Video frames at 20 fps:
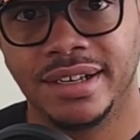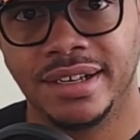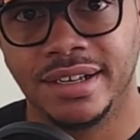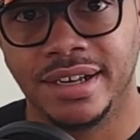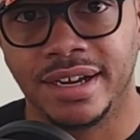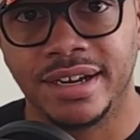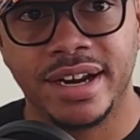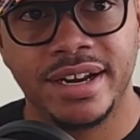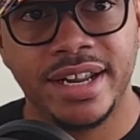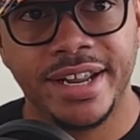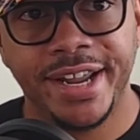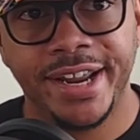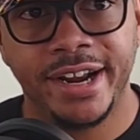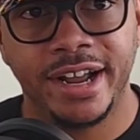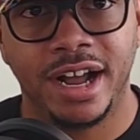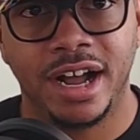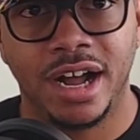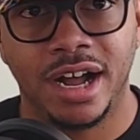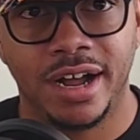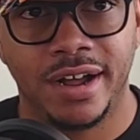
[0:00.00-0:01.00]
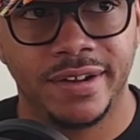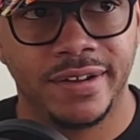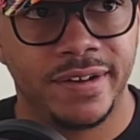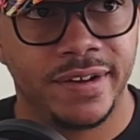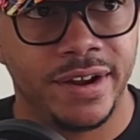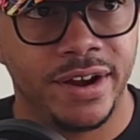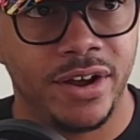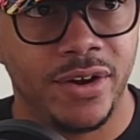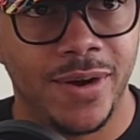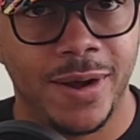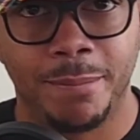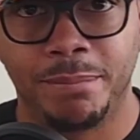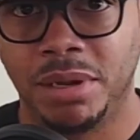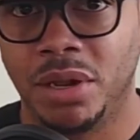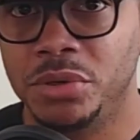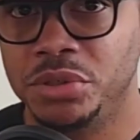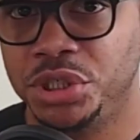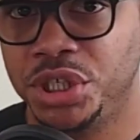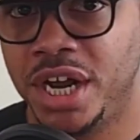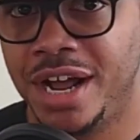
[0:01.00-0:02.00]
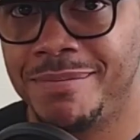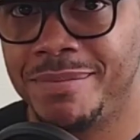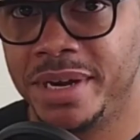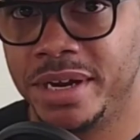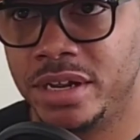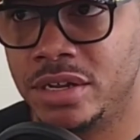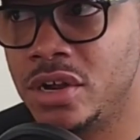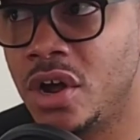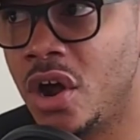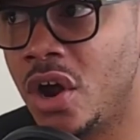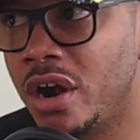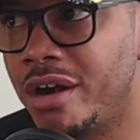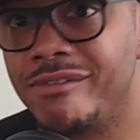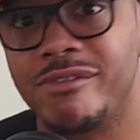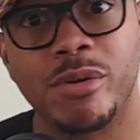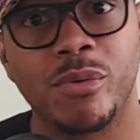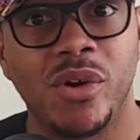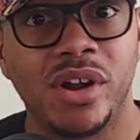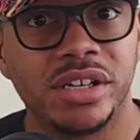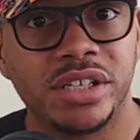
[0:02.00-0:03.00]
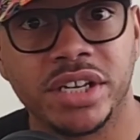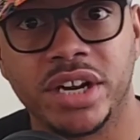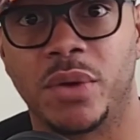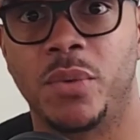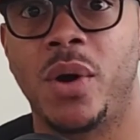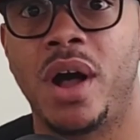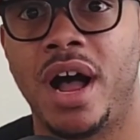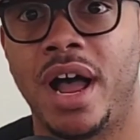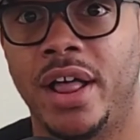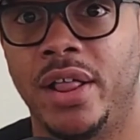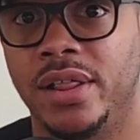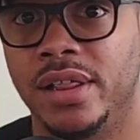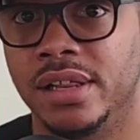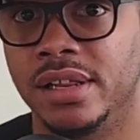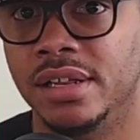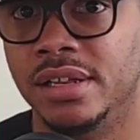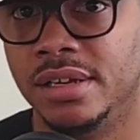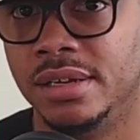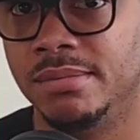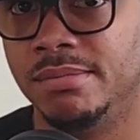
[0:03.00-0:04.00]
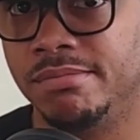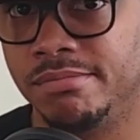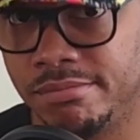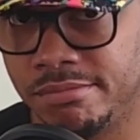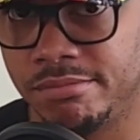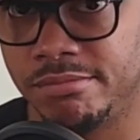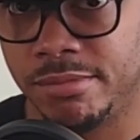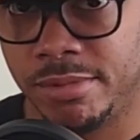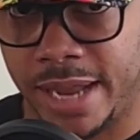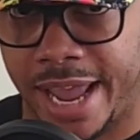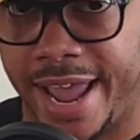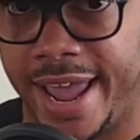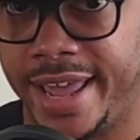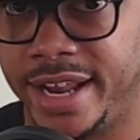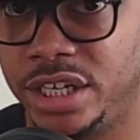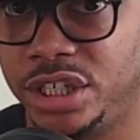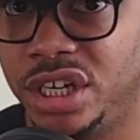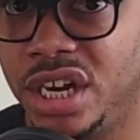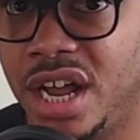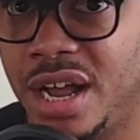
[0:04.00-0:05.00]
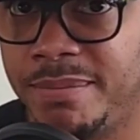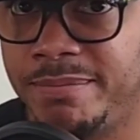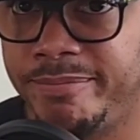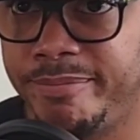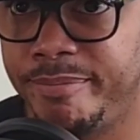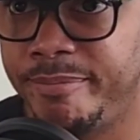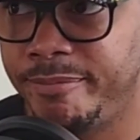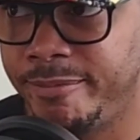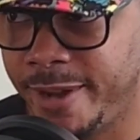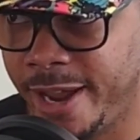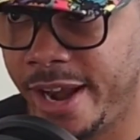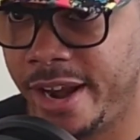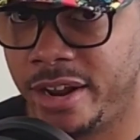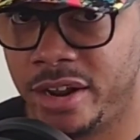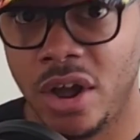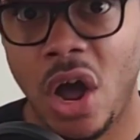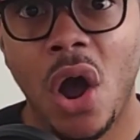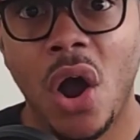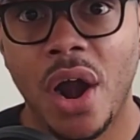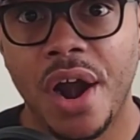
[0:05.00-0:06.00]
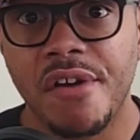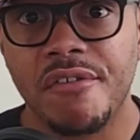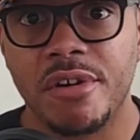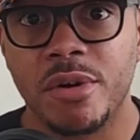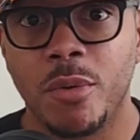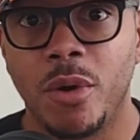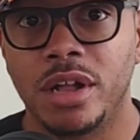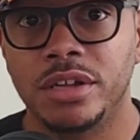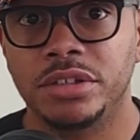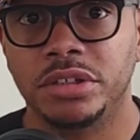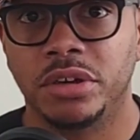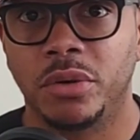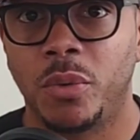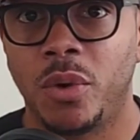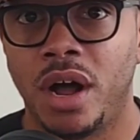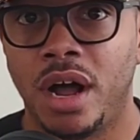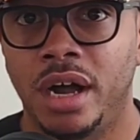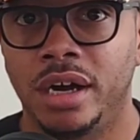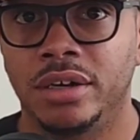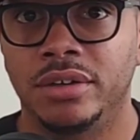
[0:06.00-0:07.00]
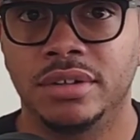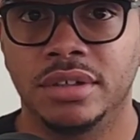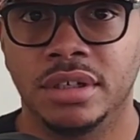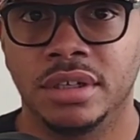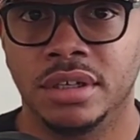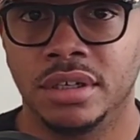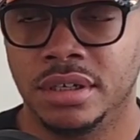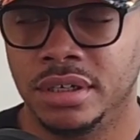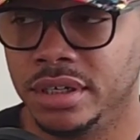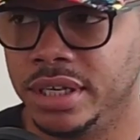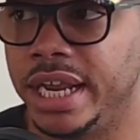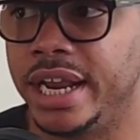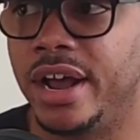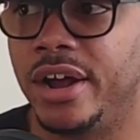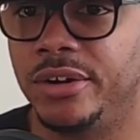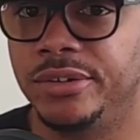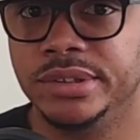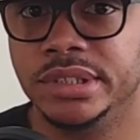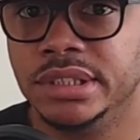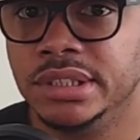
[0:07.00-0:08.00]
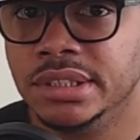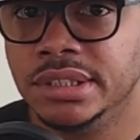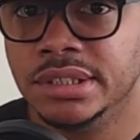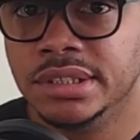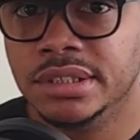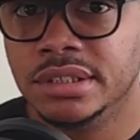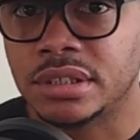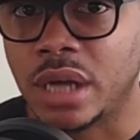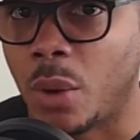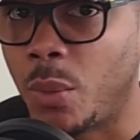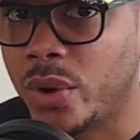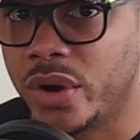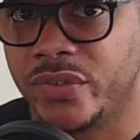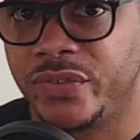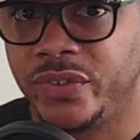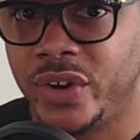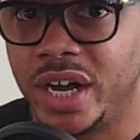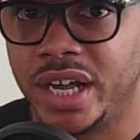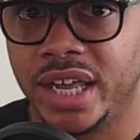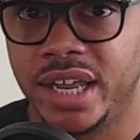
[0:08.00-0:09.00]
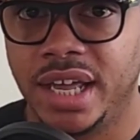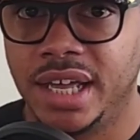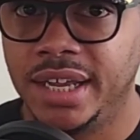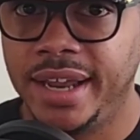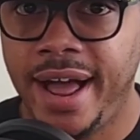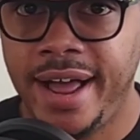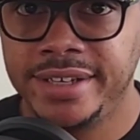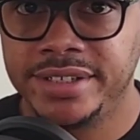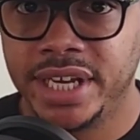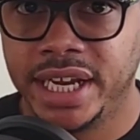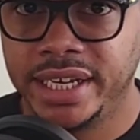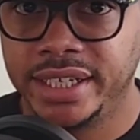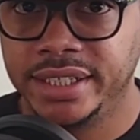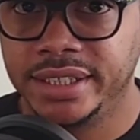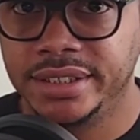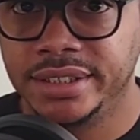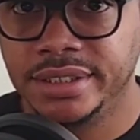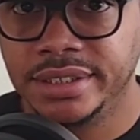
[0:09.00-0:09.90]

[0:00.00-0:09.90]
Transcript: gonna need a blowjob in the car every once in a while. Hand job in the car every once in a while. I want to fuck in the closet.